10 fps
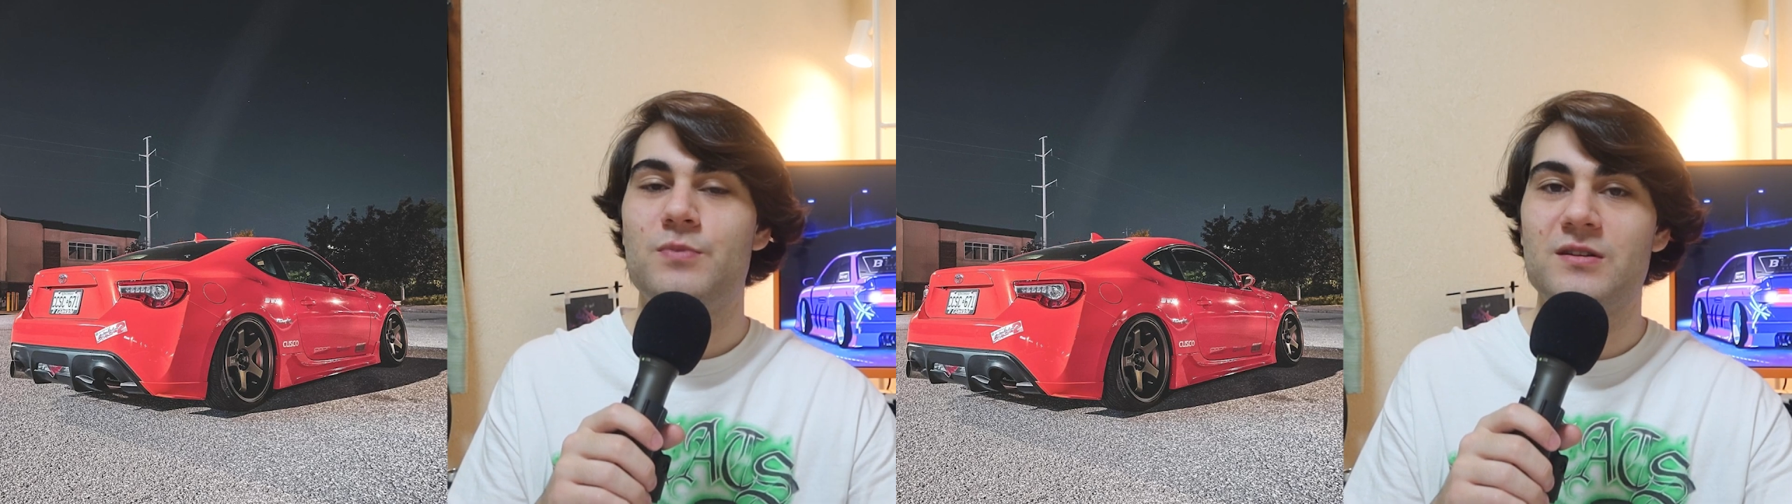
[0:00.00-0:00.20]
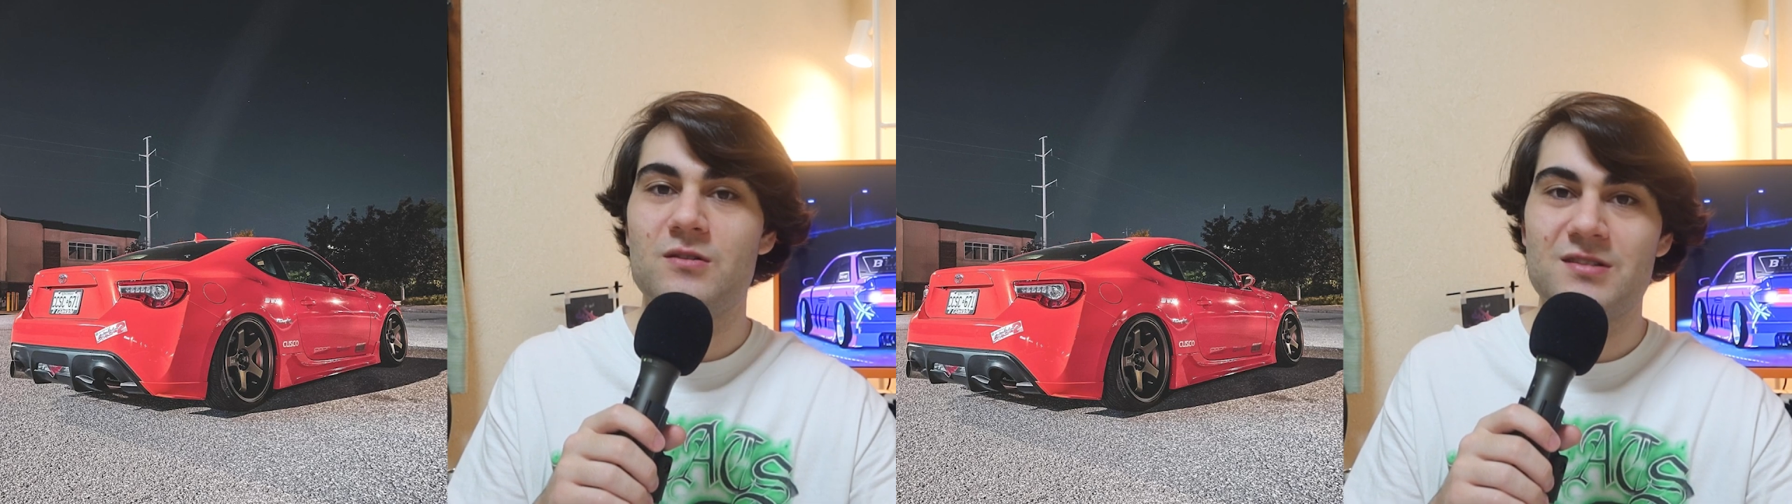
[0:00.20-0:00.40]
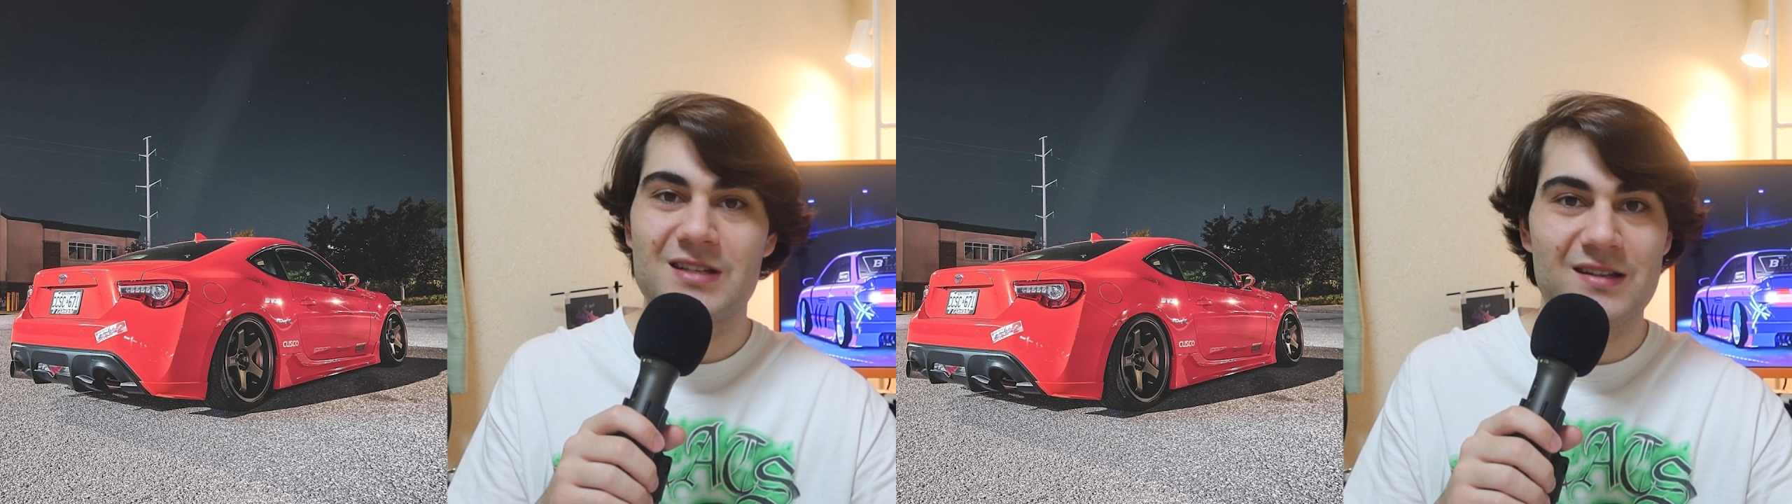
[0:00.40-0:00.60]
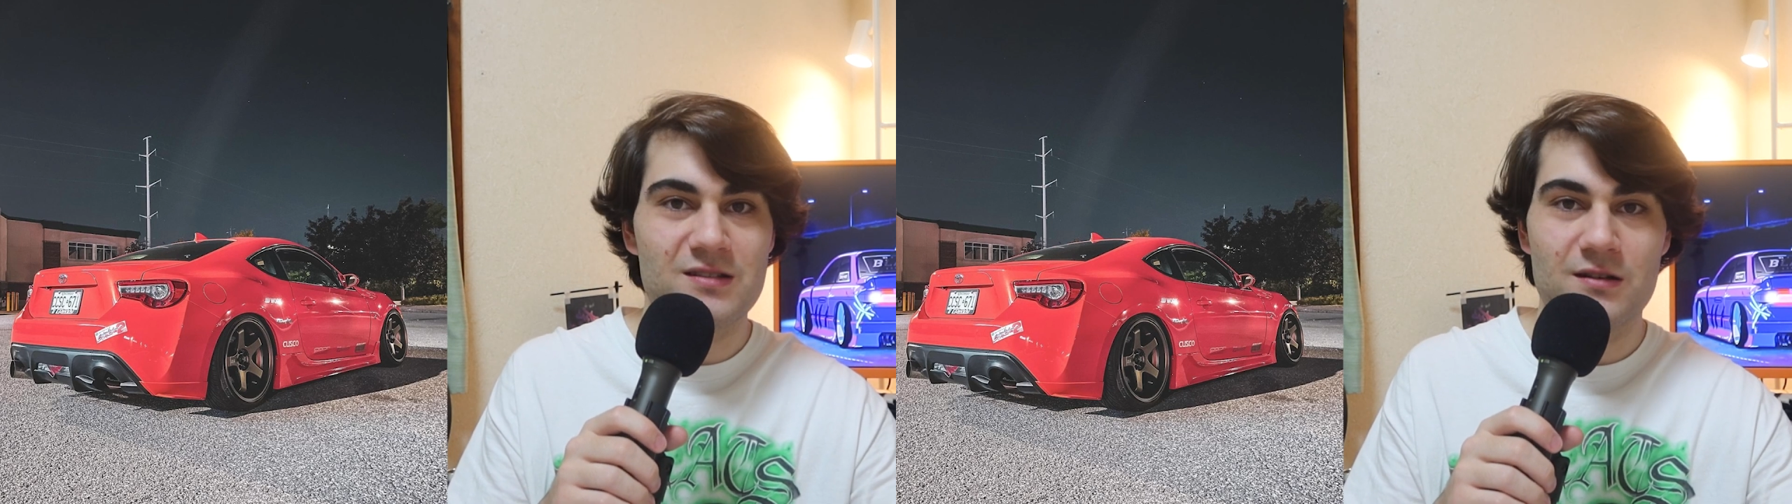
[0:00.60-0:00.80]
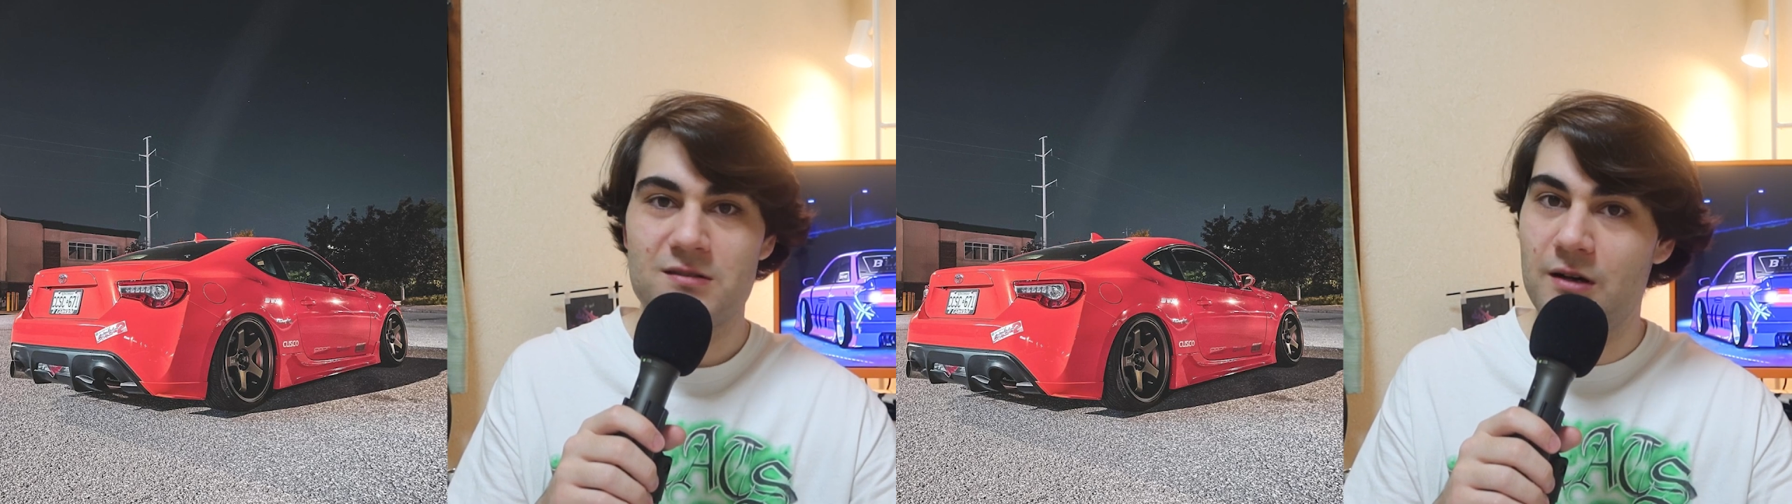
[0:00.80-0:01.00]
bring those side
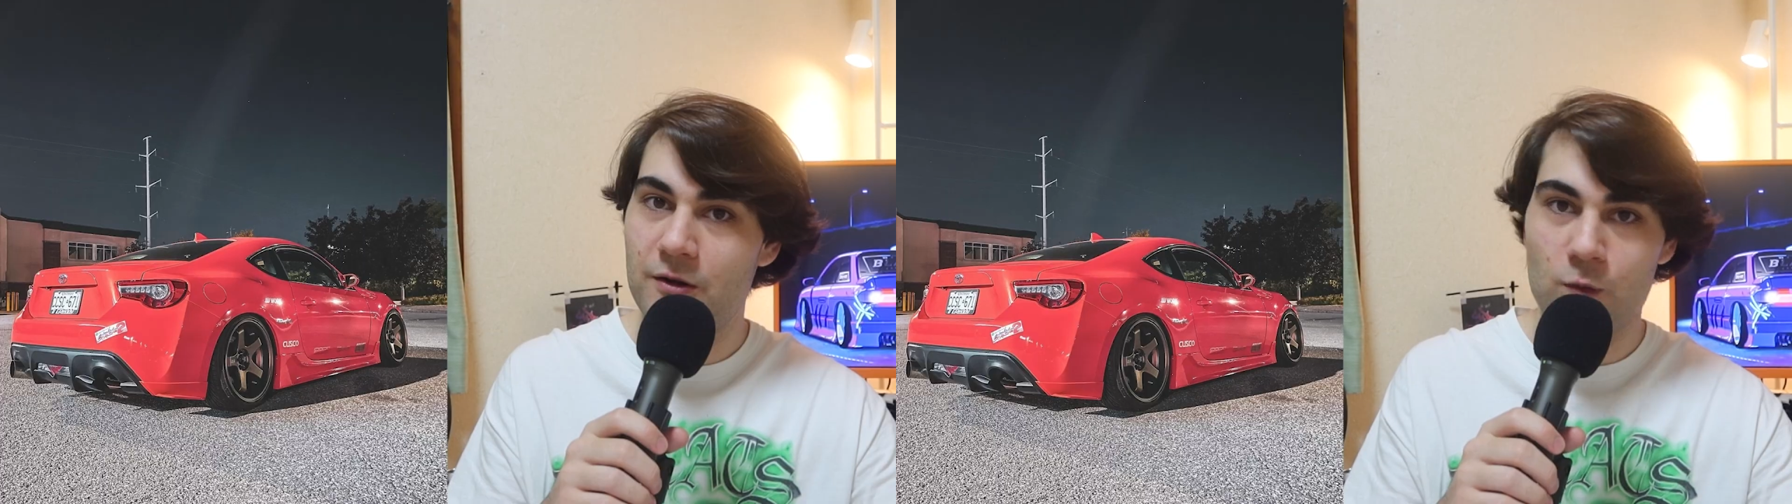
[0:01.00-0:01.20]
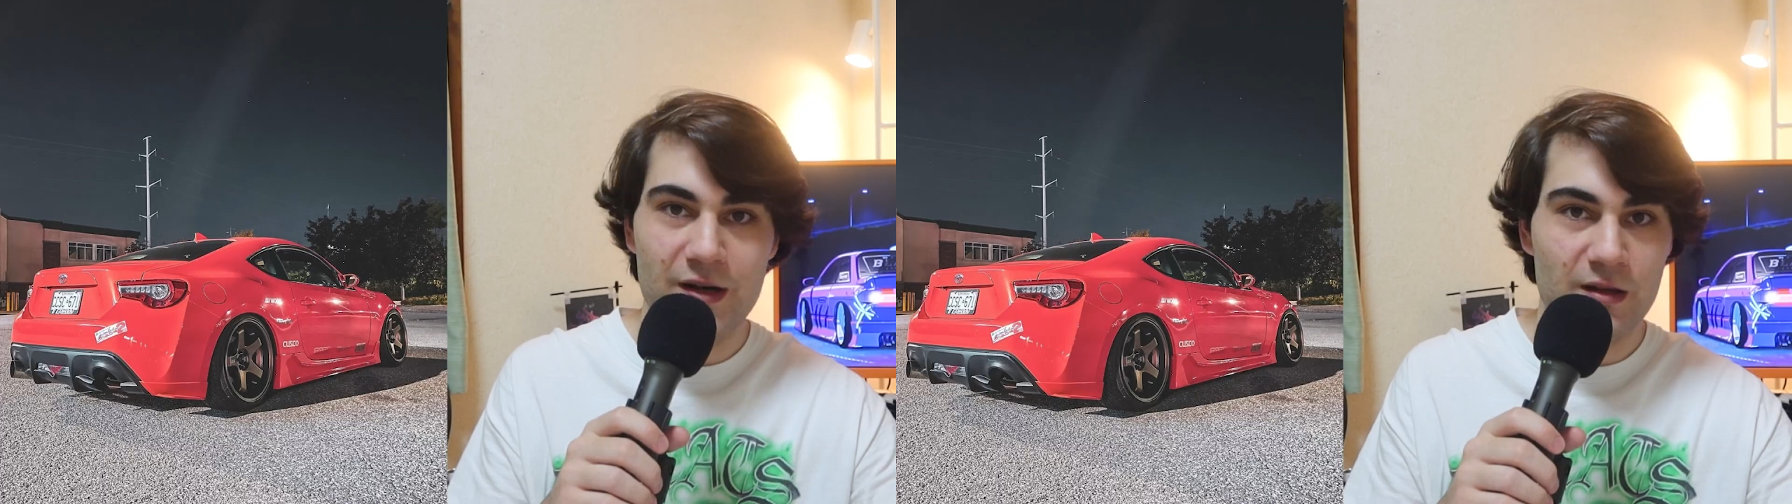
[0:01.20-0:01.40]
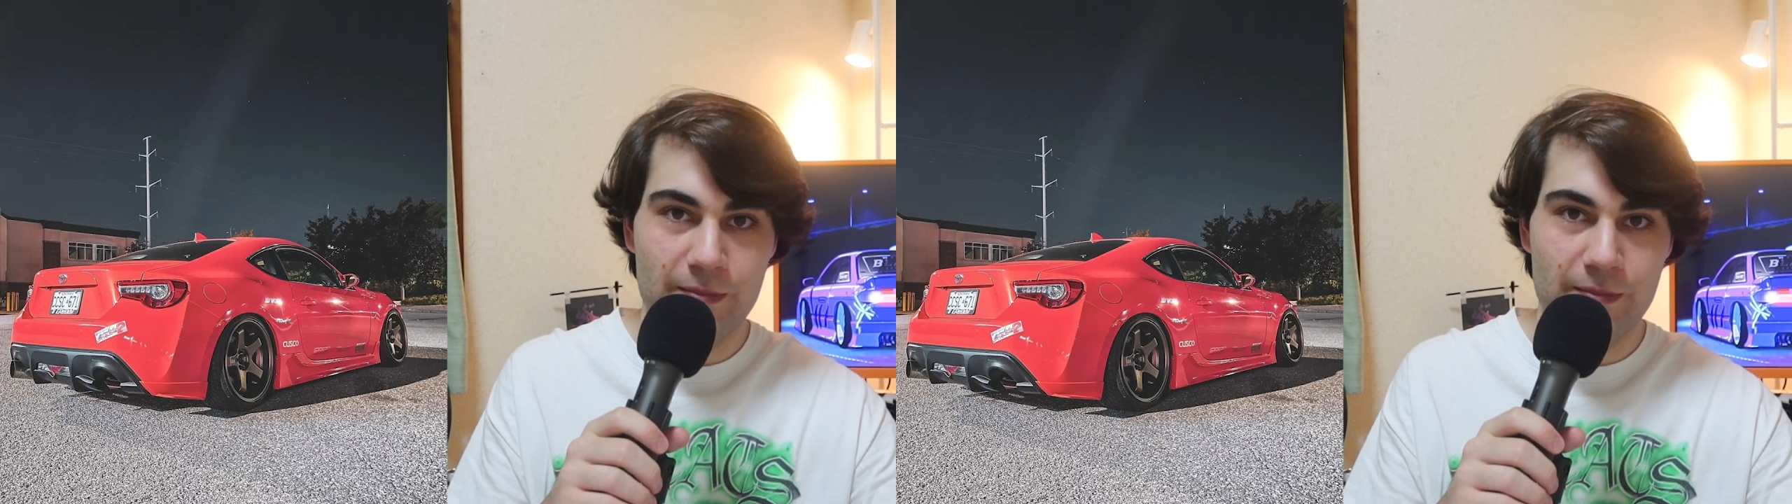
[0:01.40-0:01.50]
skirts all the way to the